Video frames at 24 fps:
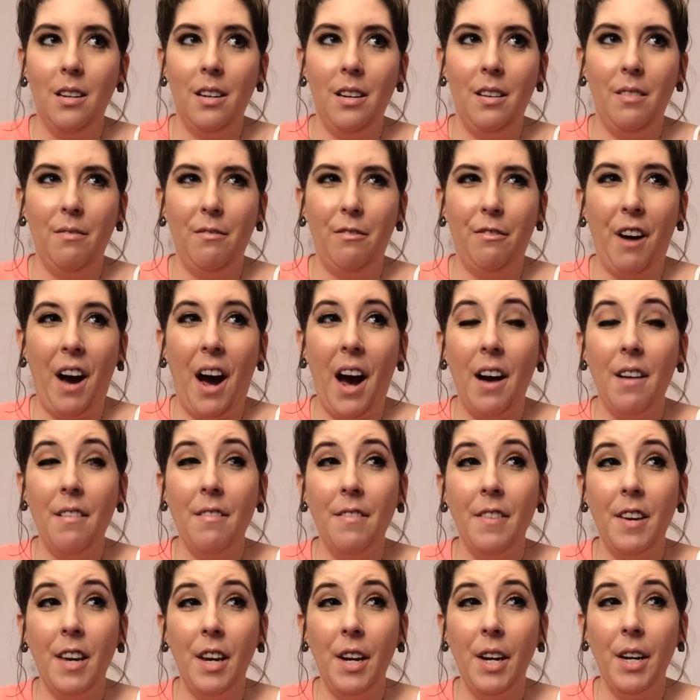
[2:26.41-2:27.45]
In 5
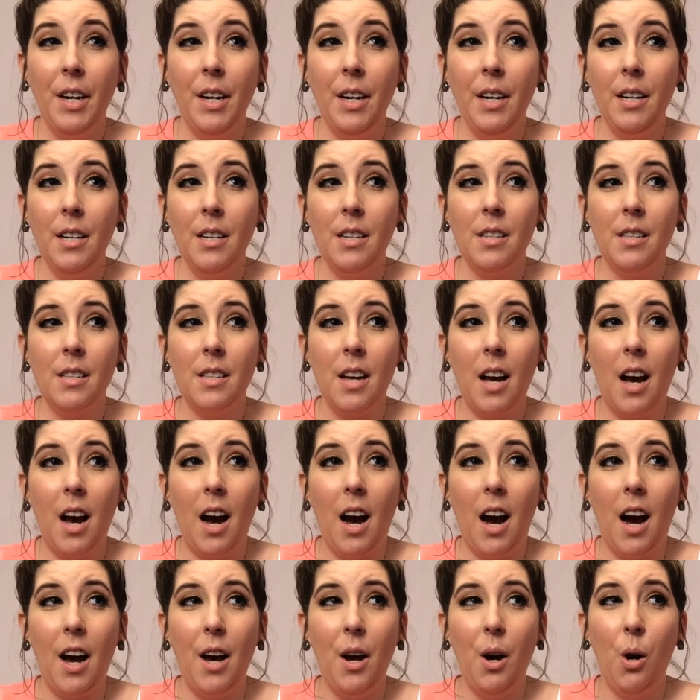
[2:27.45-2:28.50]
years,
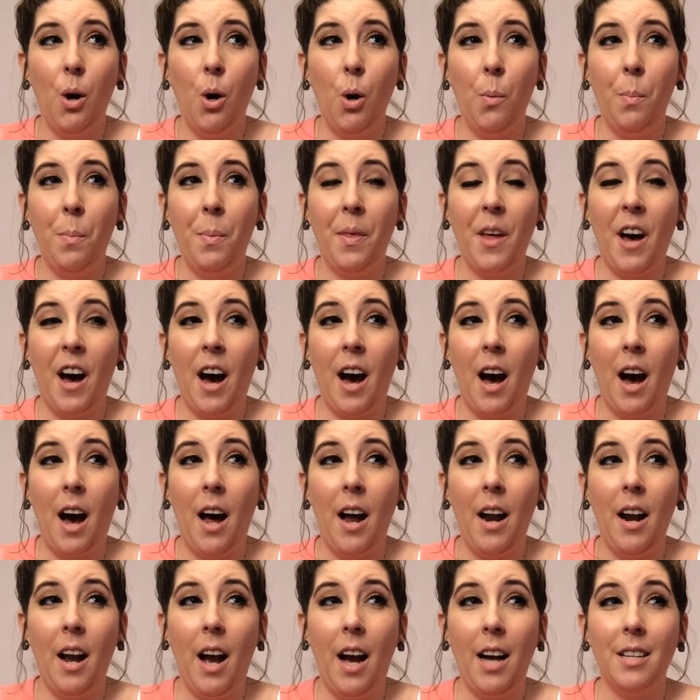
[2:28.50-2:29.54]
I hope
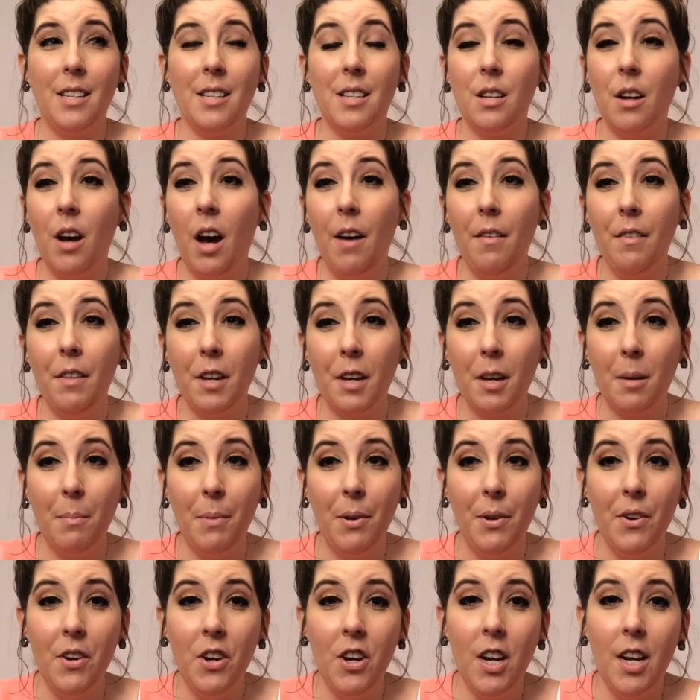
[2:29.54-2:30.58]
that I still have the
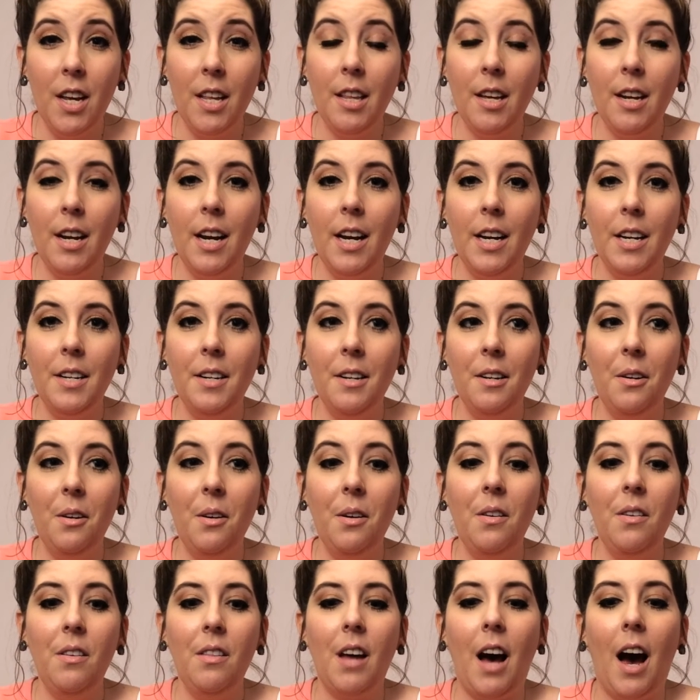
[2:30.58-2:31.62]
community that I
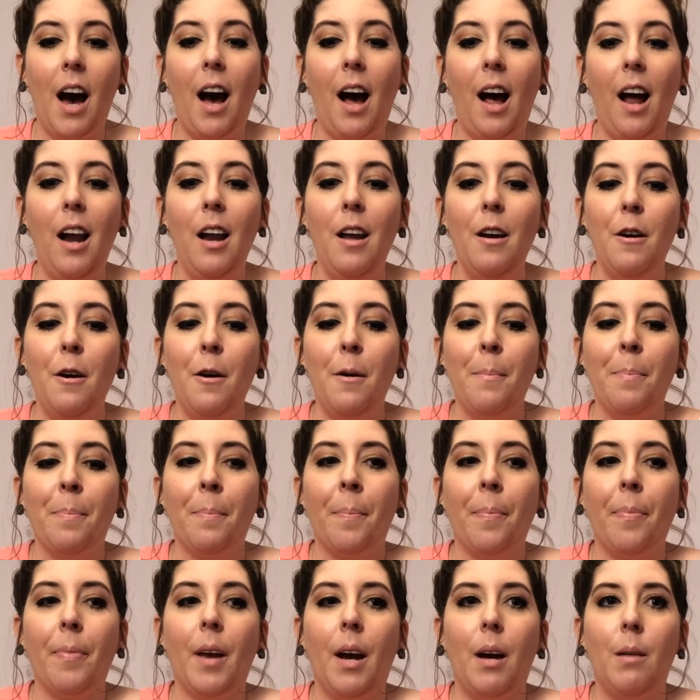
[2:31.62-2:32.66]
do, that
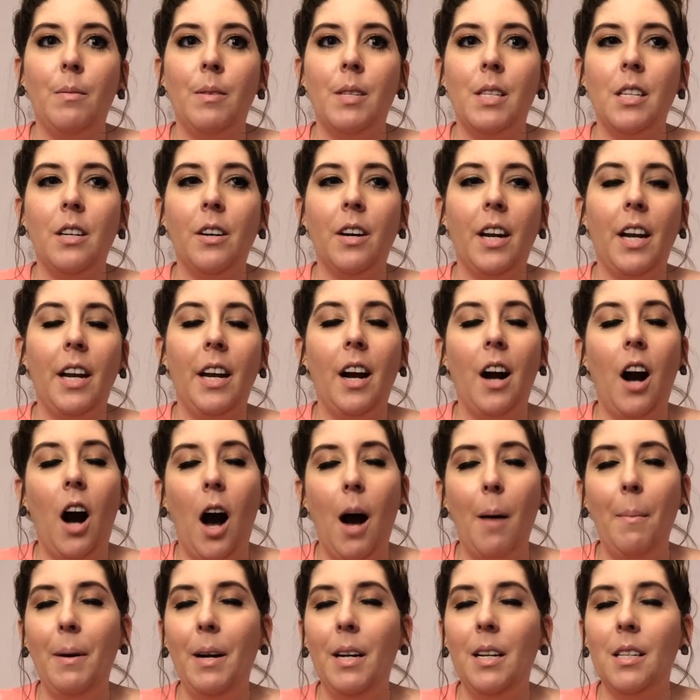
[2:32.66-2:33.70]
I'm still getting
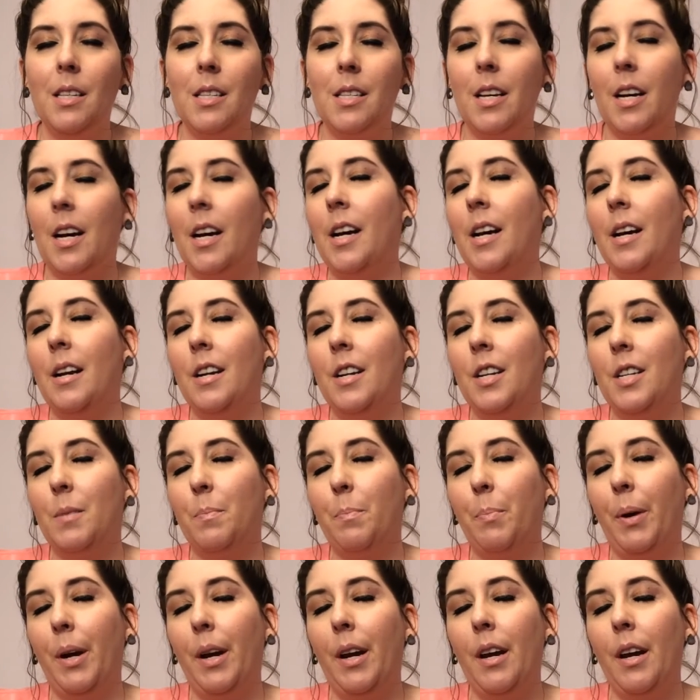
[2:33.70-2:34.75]
comments that just
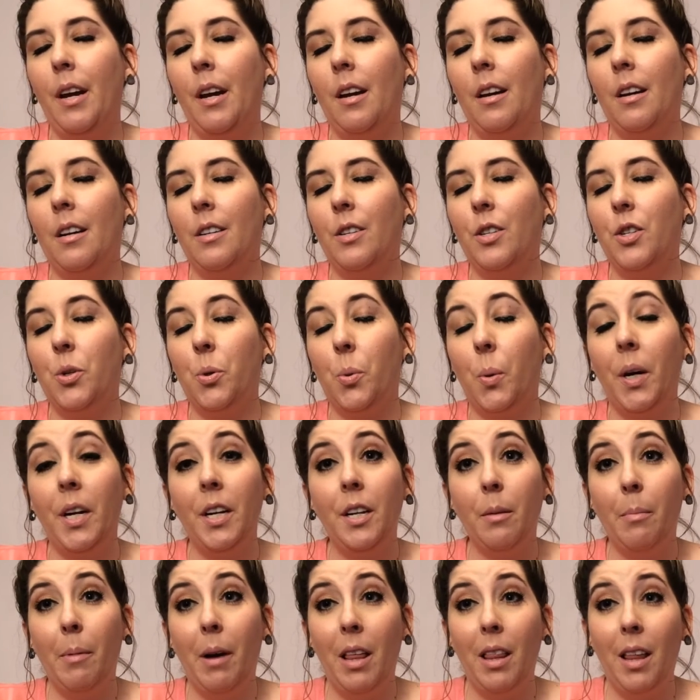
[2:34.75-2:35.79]
bring joy
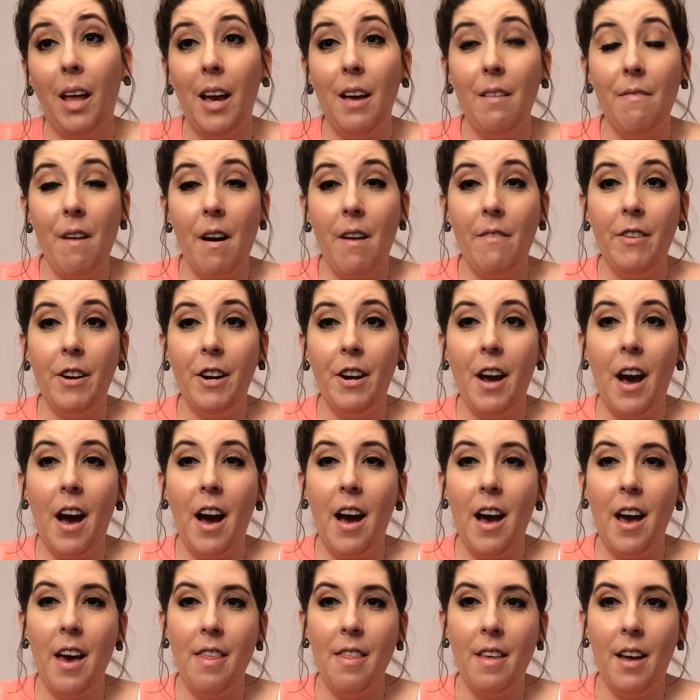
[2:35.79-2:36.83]
to my life every
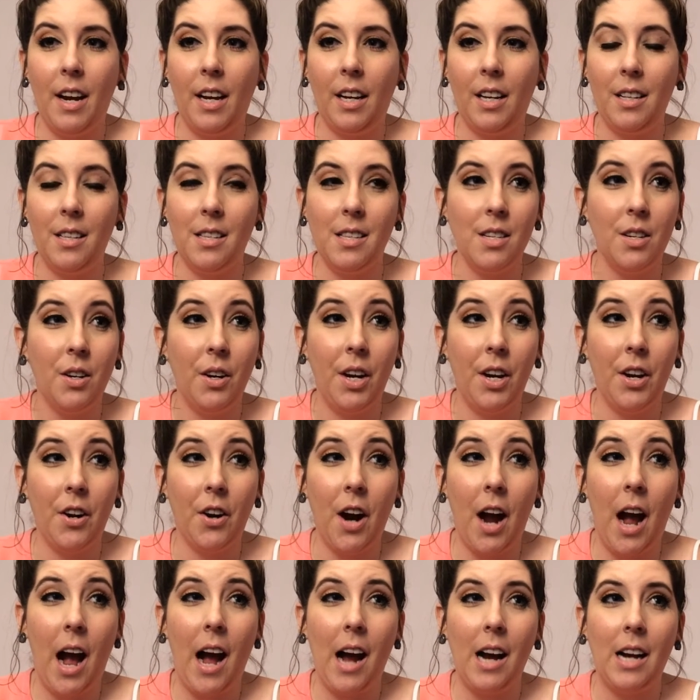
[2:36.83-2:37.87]
day, that I can still
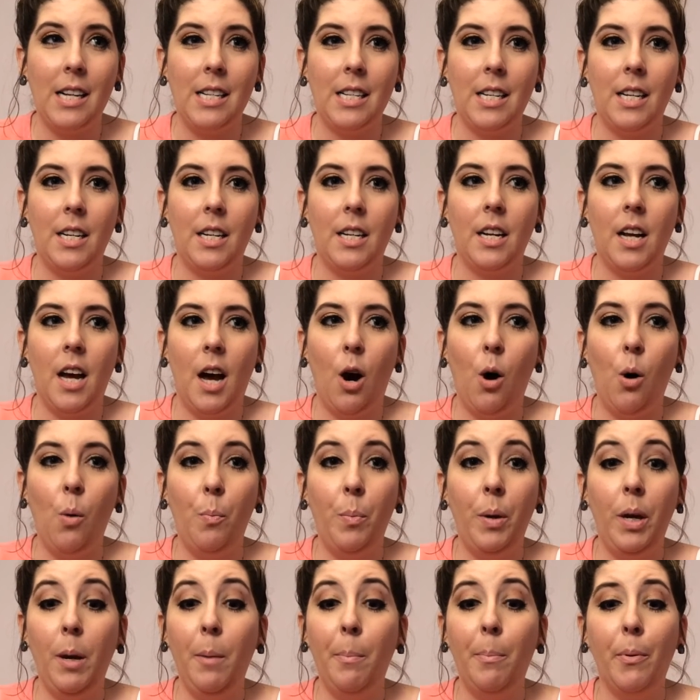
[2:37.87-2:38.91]
interact and help
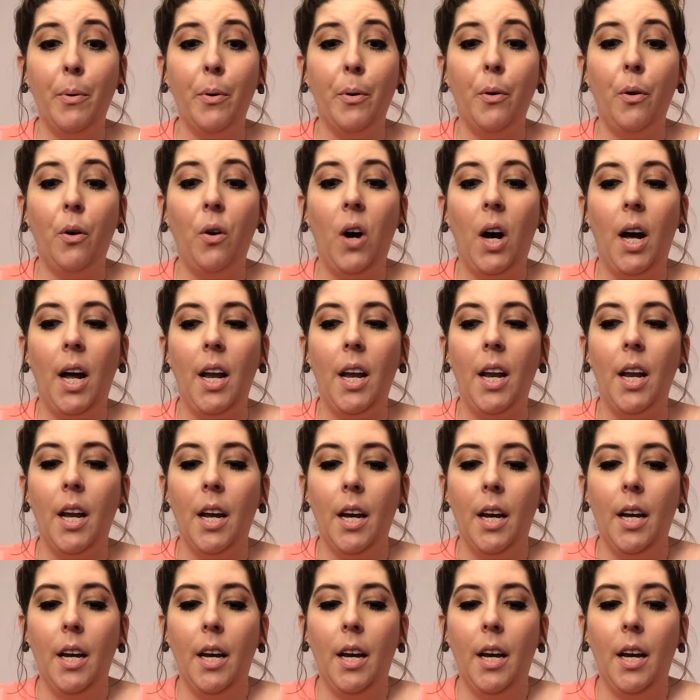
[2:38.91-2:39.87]
people and